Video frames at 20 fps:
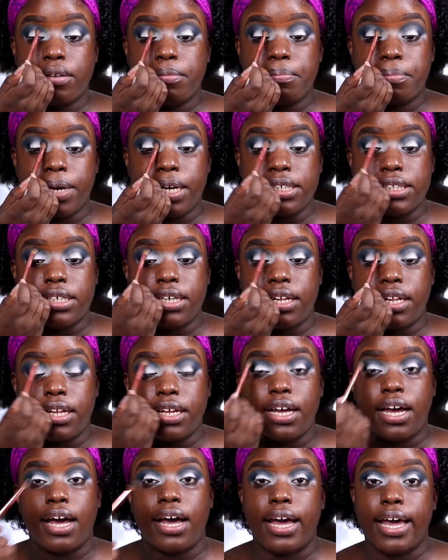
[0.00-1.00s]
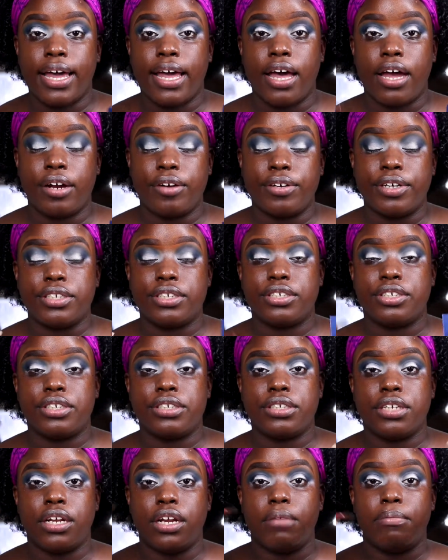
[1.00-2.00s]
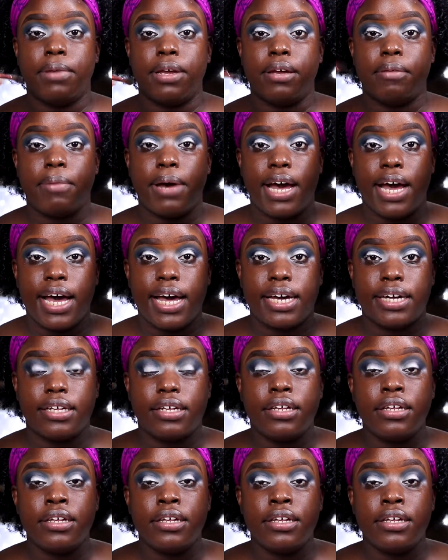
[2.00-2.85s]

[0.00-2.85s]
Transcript: Basically a high cut crease is just gonna make my eye